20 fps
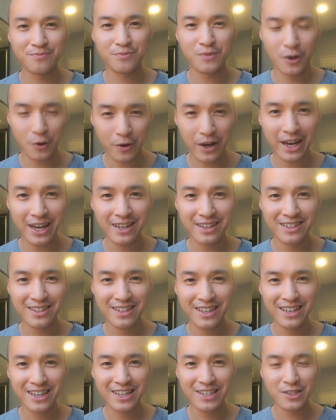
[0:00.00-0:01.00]
Okay?
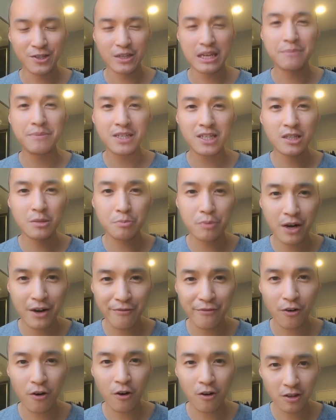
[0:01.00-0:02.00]
So let me just pray
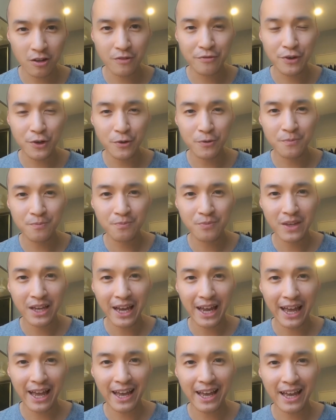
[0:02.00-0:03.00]
for all of you
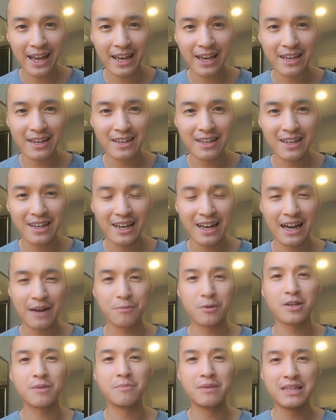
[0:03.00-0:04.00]
and I'm
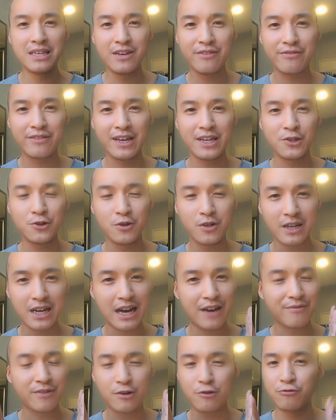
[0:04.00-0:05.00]
going to believe that you're going to
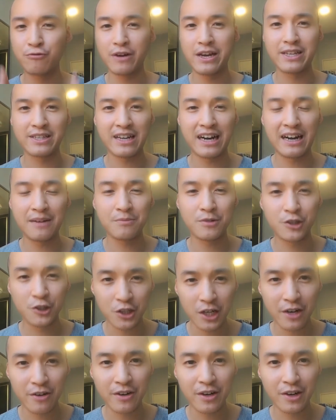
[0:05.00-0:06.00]
have a great time
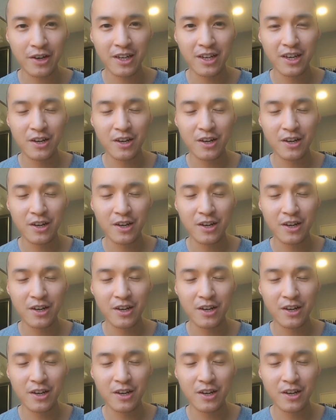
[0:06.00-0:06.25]
sharing